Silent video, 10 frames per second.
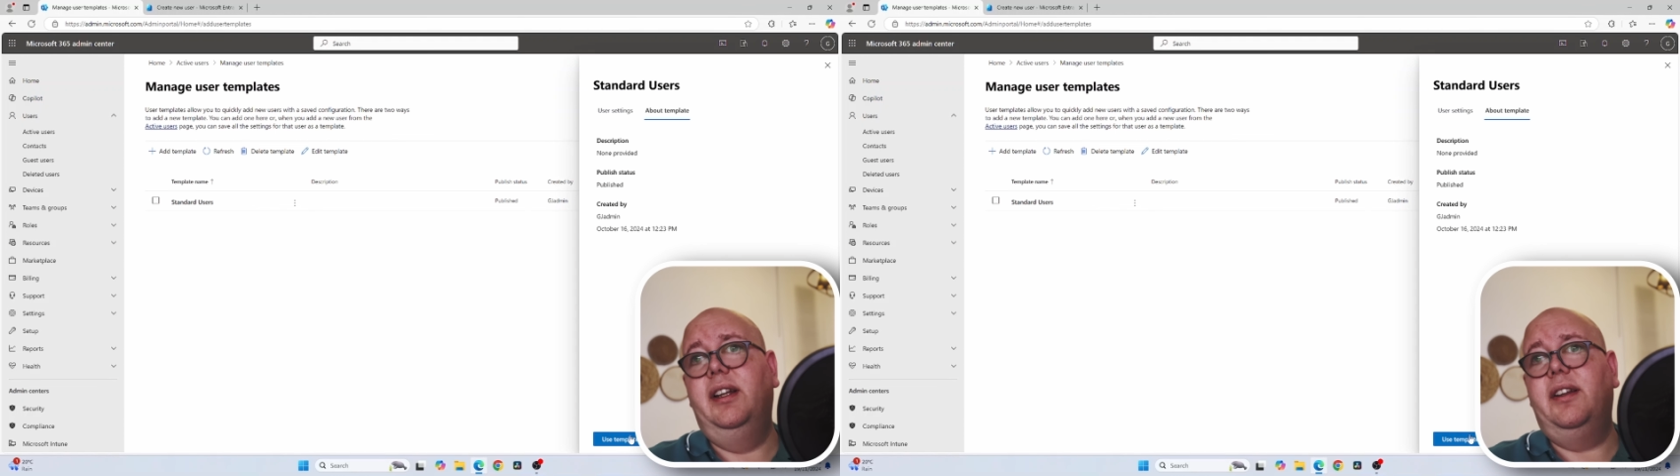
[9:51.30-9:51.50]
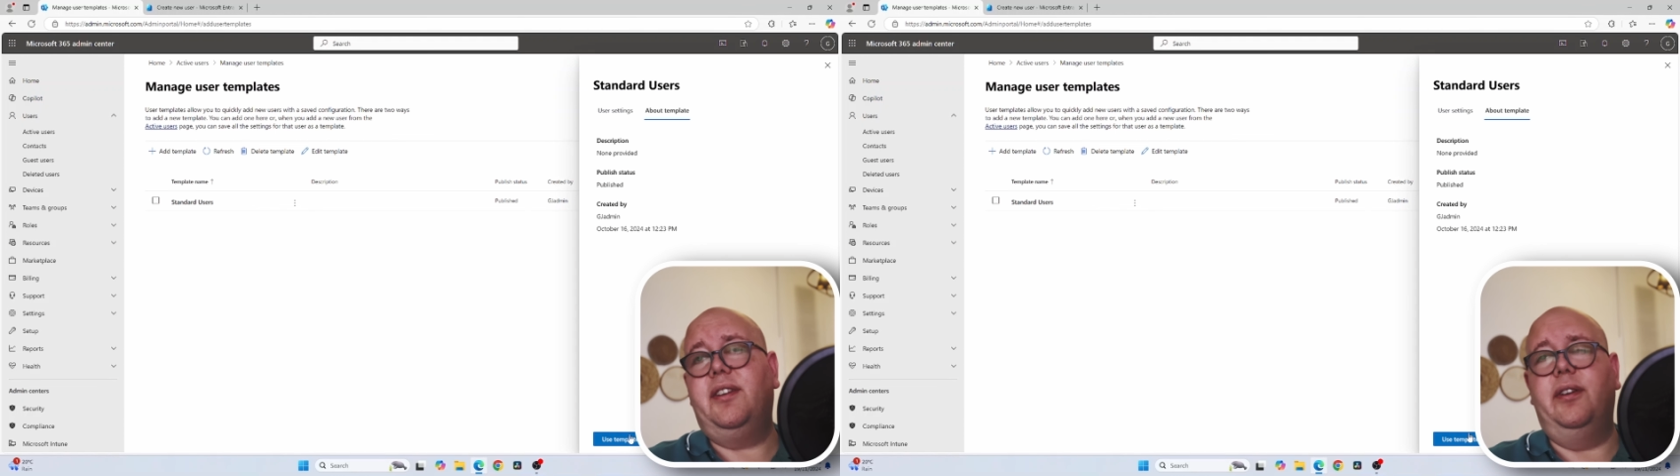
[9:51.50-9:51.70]

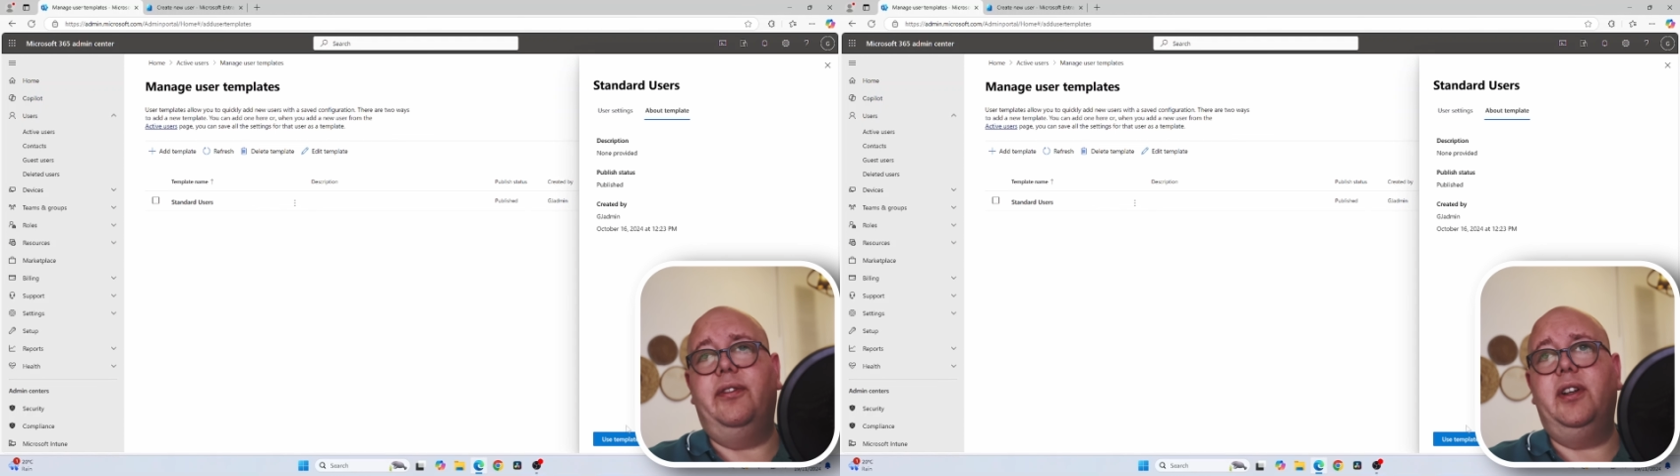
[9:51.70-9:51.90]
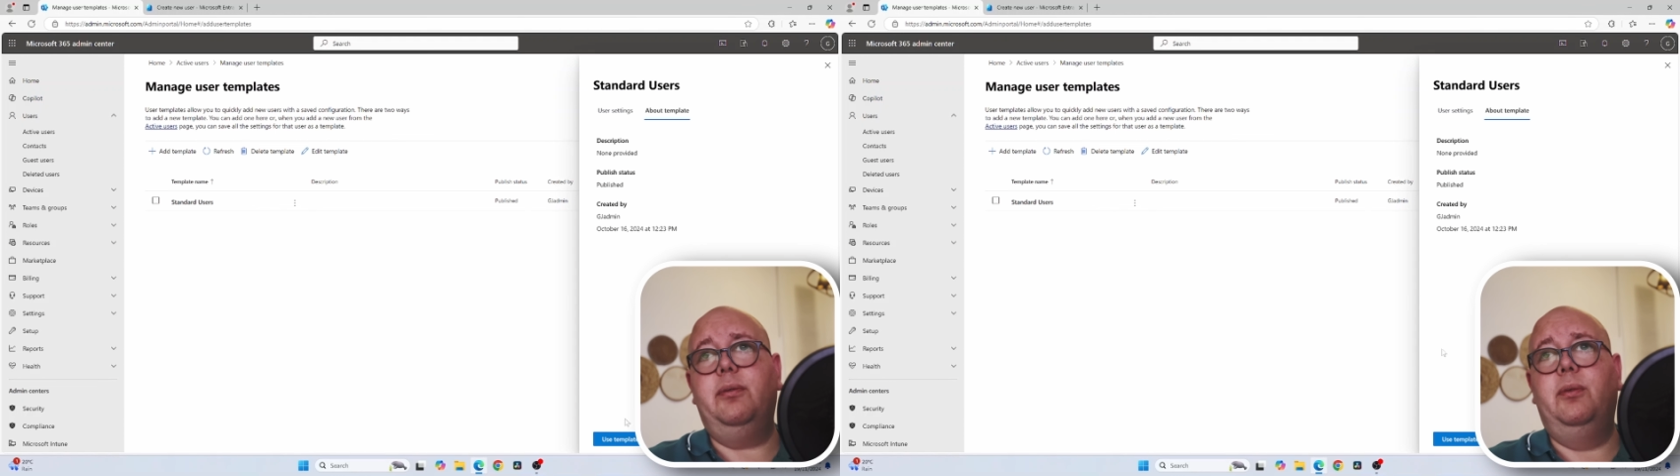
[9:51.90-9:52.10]
So if
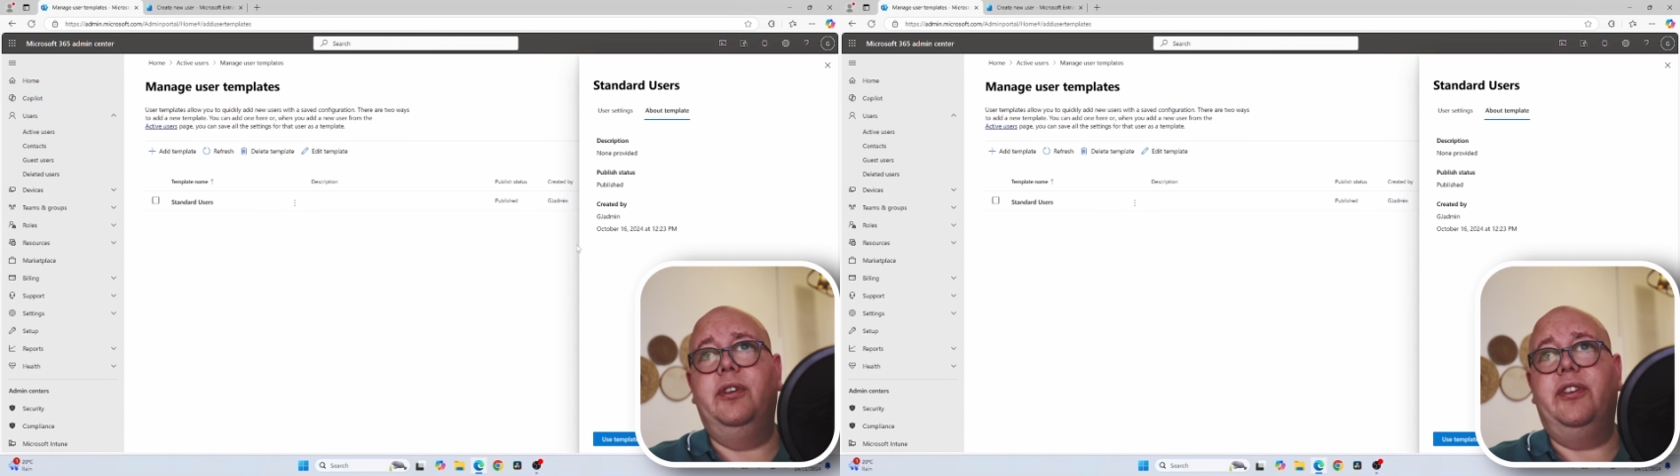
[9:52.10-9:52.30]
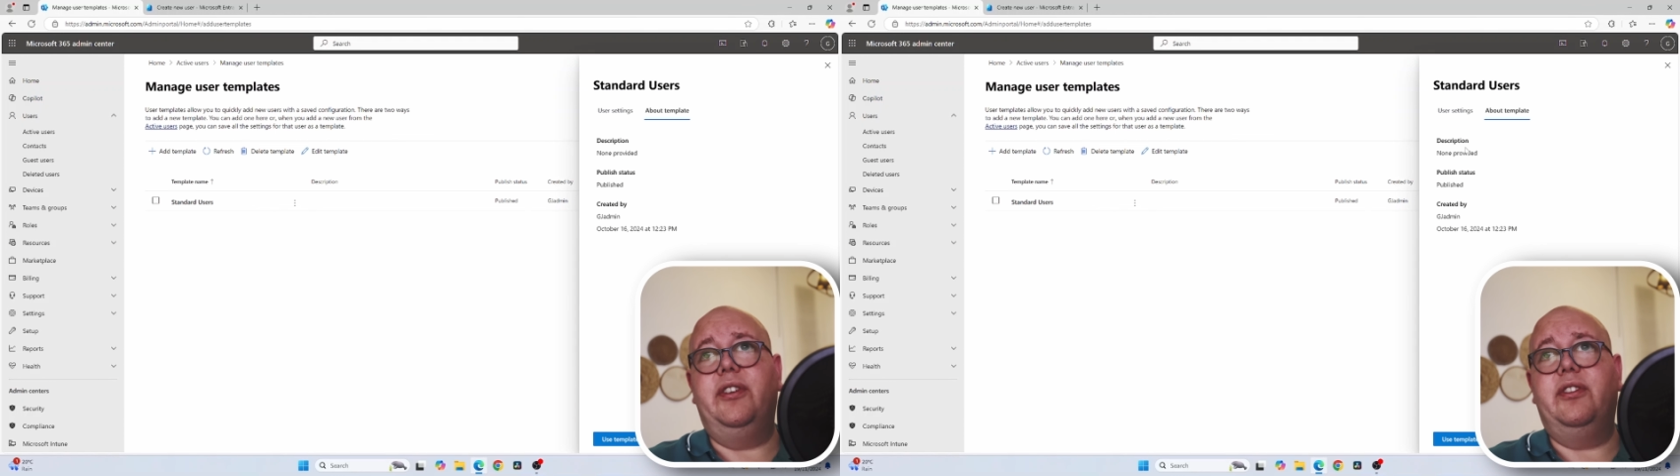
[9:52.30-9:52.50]
I
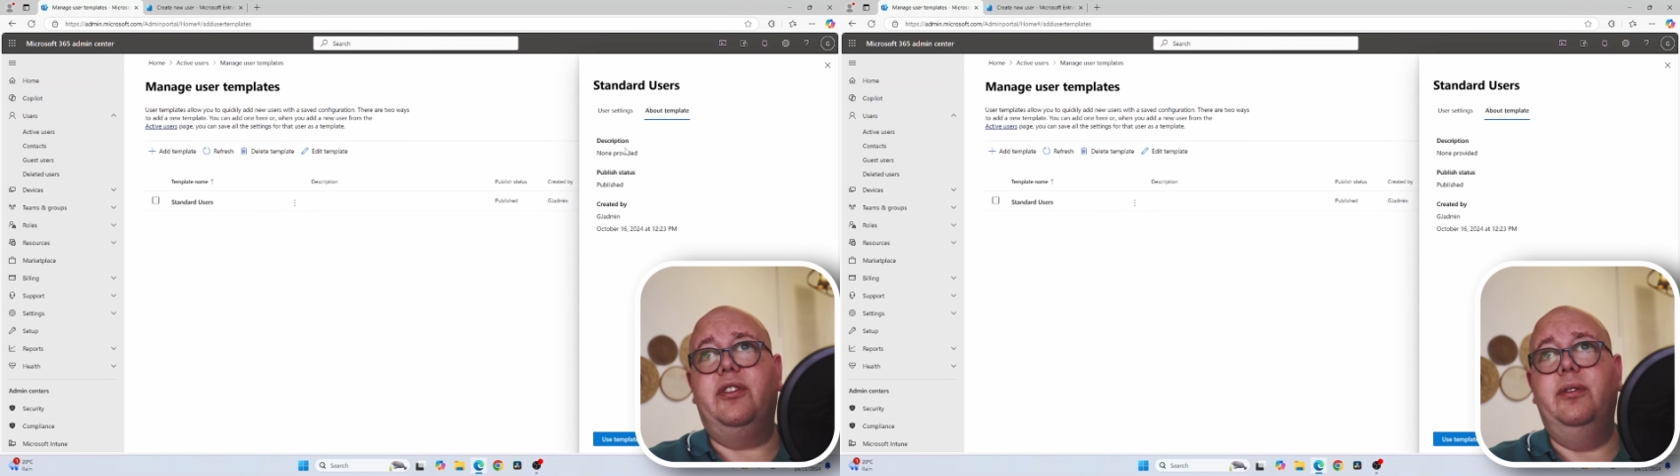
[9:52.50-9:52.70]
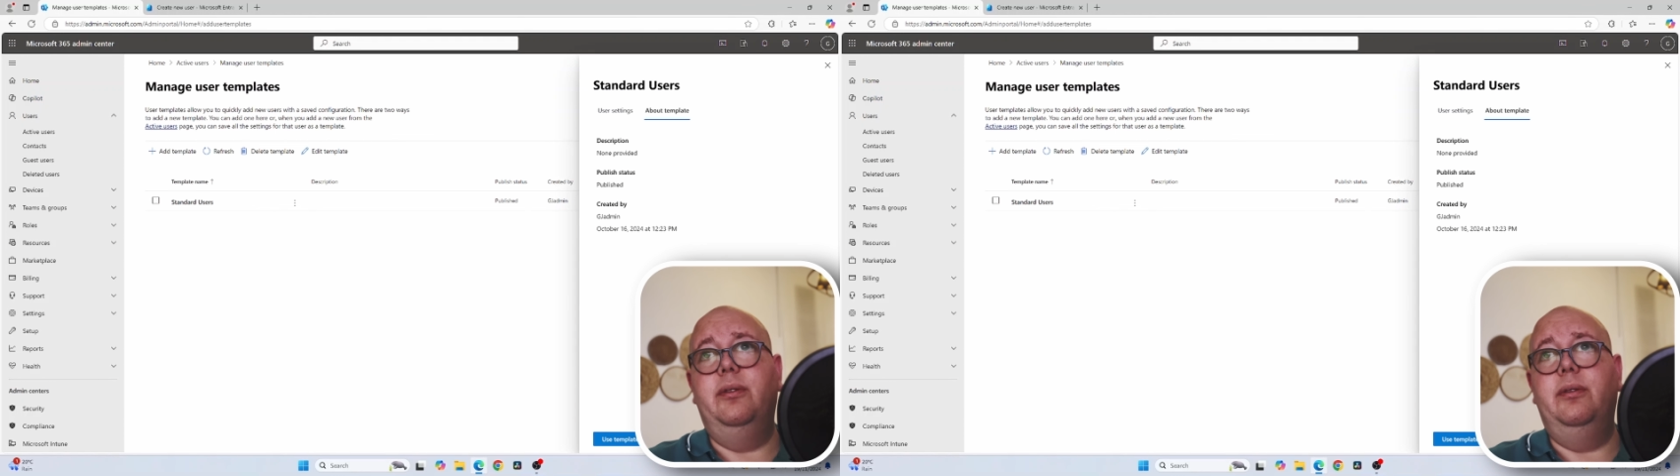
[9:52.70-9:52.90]
wanted
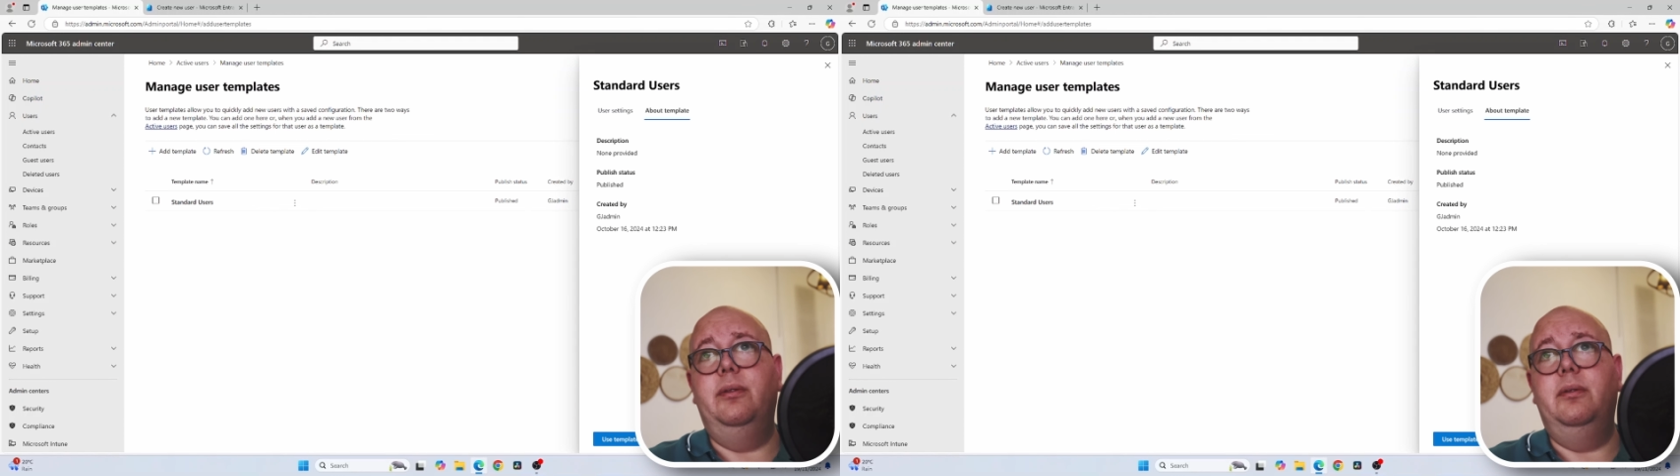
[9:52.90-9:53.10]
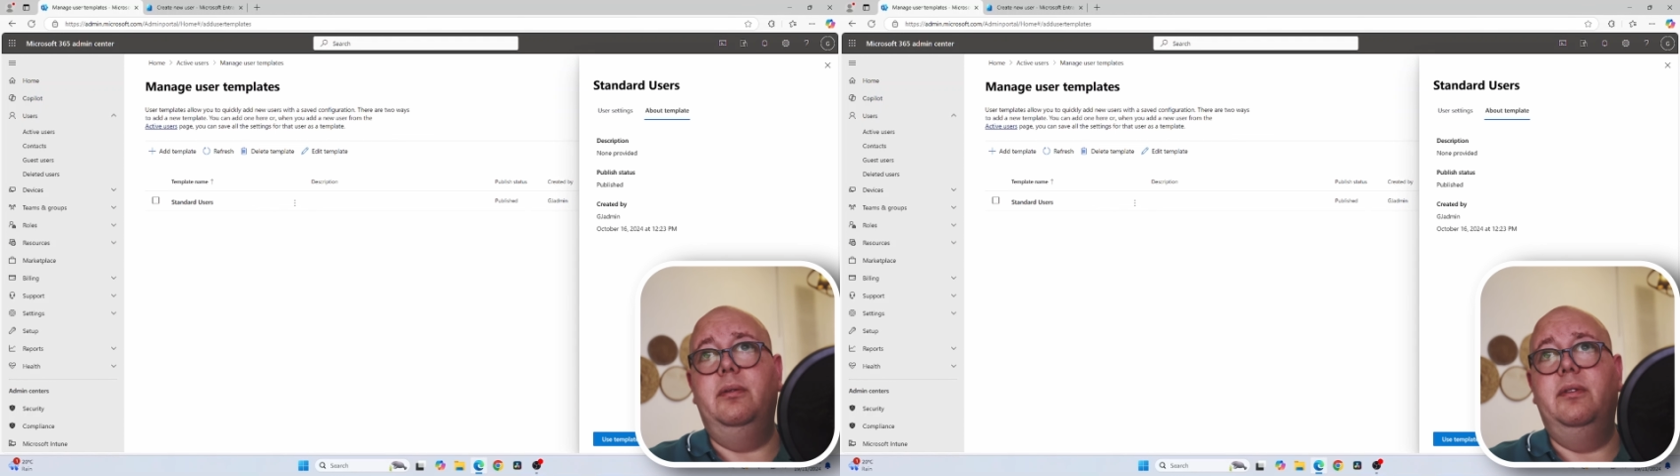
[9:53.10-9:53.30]

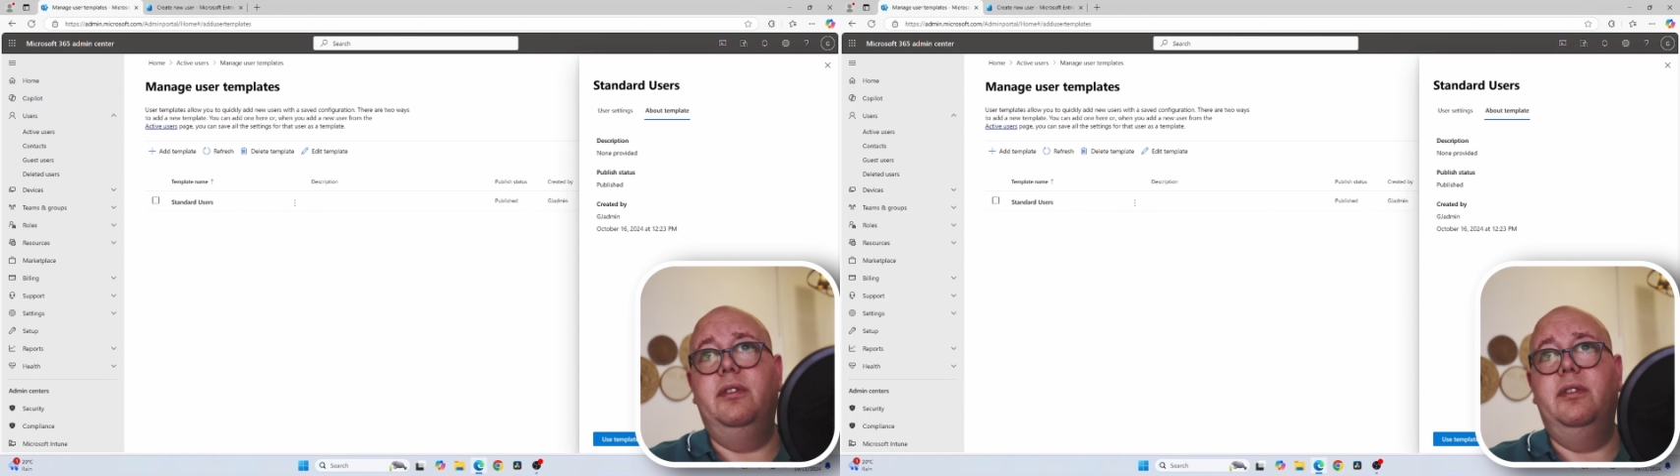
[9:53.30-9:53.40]
to